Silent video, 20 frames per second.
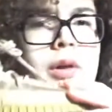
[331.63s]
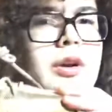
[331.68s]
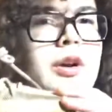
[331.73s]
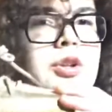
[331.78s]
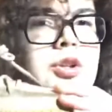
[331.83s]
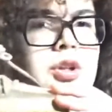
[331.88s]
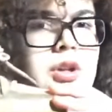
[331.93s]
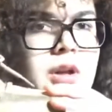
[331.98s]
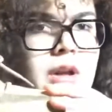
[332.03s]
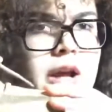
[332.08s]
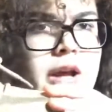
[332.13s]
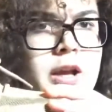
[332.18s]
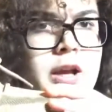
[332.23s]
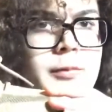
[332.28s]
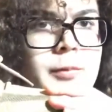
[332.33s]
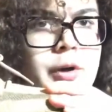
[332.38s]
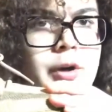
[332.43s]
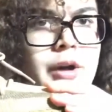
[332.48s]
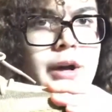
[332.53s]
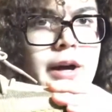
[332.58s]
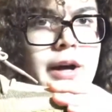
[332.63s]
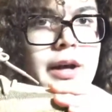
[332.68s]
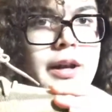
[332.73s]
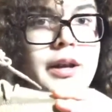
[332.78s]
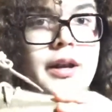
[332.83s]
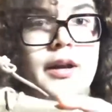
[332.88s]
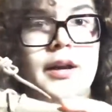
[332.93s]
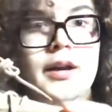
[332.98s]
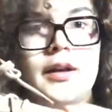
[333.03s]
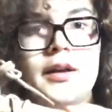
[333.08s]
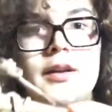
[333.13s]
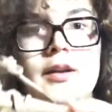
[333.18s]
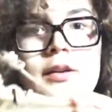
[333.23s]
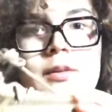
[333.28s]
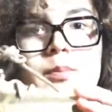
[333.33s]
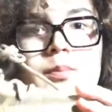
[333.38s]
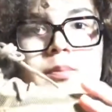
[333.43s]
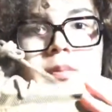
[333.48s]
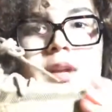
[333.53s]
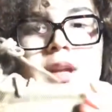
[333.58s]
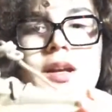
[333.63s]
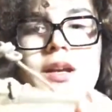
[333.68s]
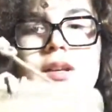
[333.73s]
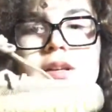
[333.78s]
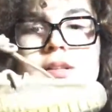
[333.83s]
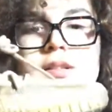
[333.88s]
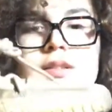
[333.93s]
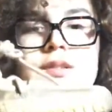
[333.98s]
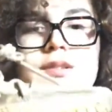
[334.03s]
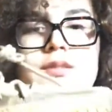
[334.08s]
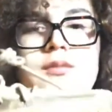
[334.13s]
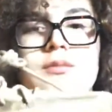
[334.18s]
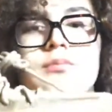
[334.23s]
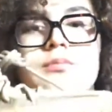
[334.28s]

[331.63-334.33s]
I should like them or not. Because,